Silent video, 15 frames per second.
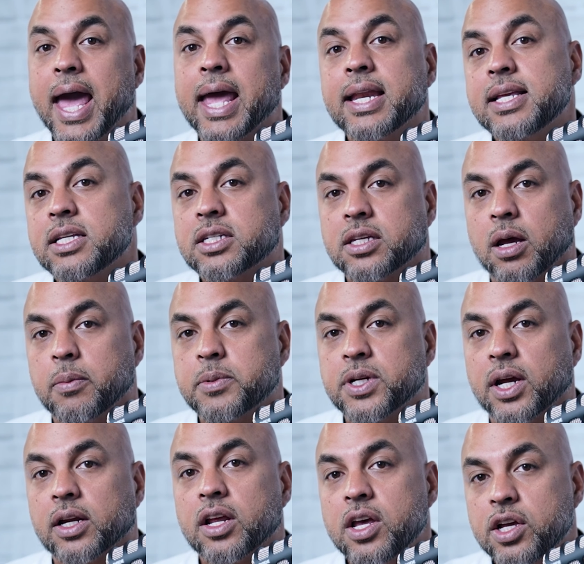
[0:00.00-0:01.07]
any
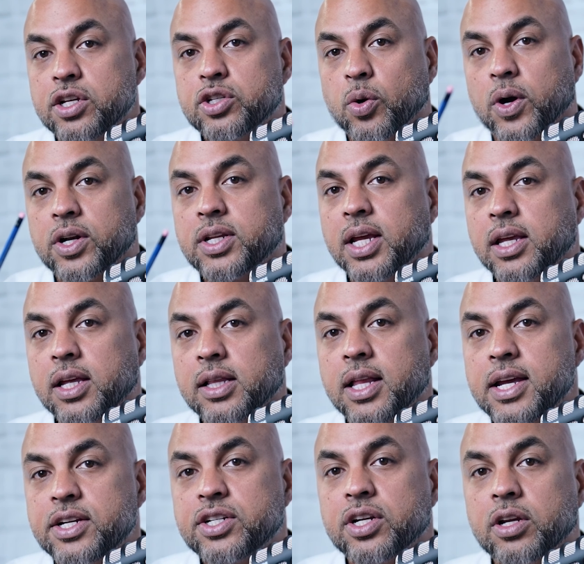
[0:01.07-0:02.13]
subject. So
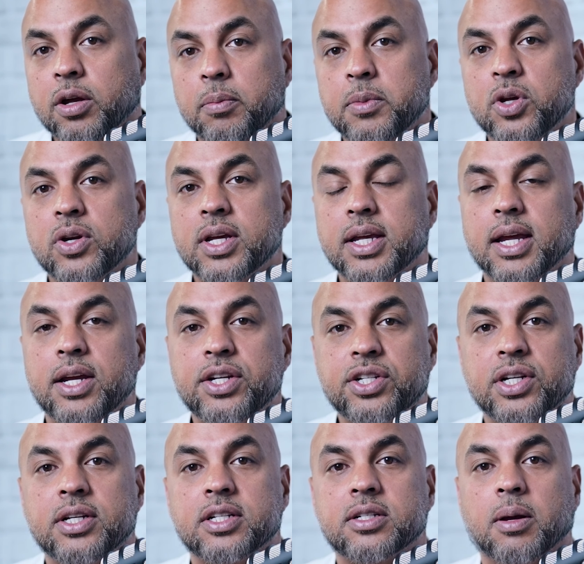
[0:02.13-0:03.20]
articulation,
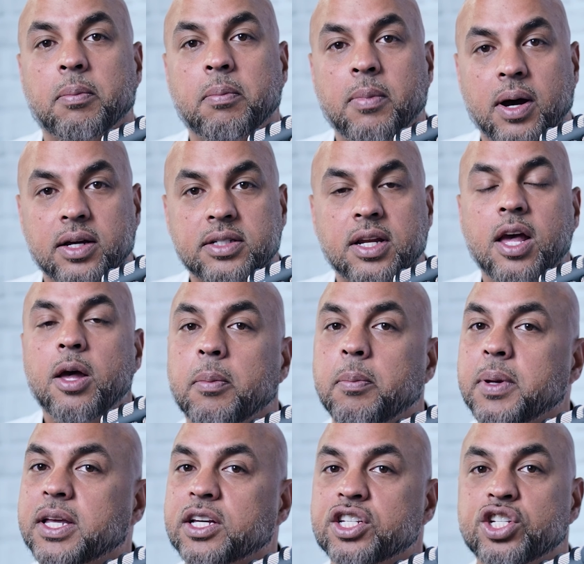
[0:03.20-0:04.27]
communication is a must
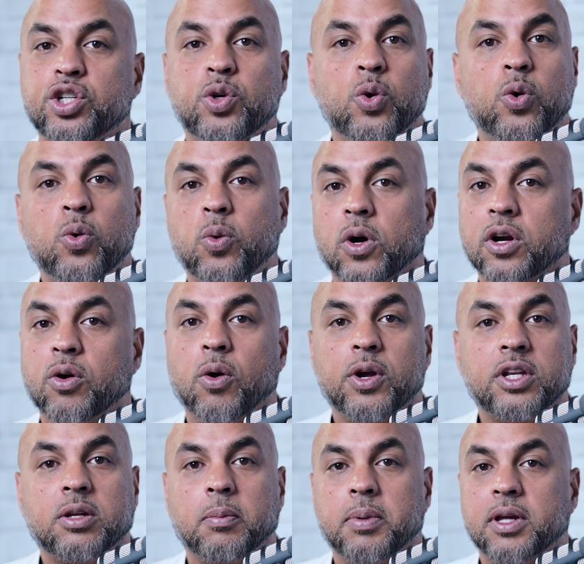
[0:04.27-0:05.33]
because you are going
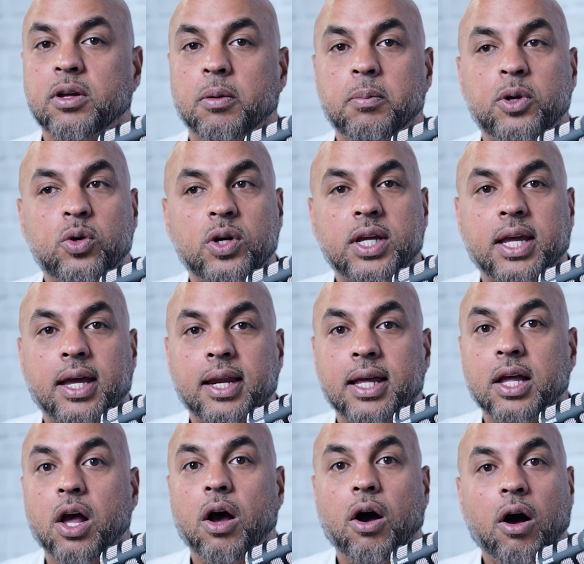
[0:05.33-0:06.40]
to be
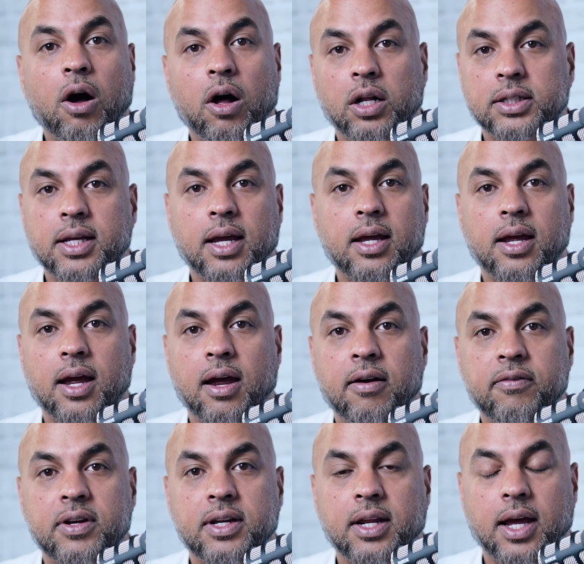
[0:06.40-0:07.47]
communicating all day,
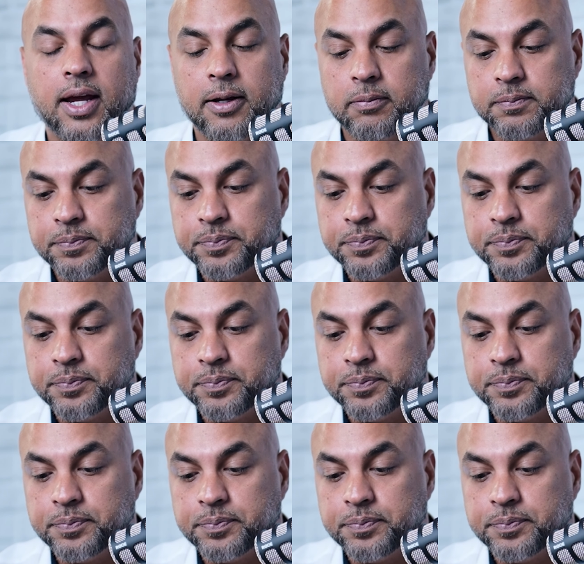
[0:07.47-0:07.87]
every day.